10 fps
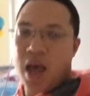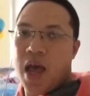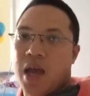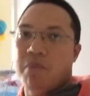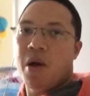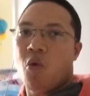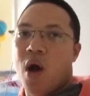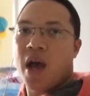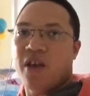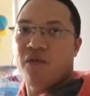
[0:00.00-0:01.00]
and my
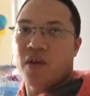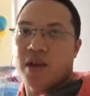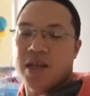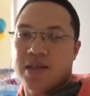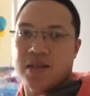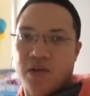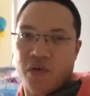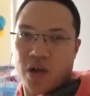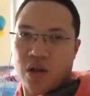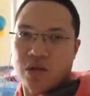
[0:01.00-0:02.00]
wife, and it's
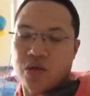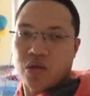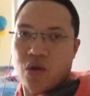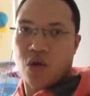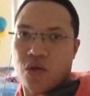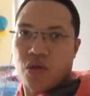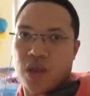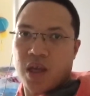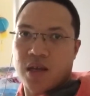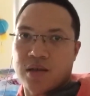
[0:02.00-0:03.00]
difficult to cook
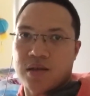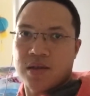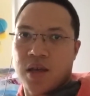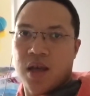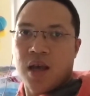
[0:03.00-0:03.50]
things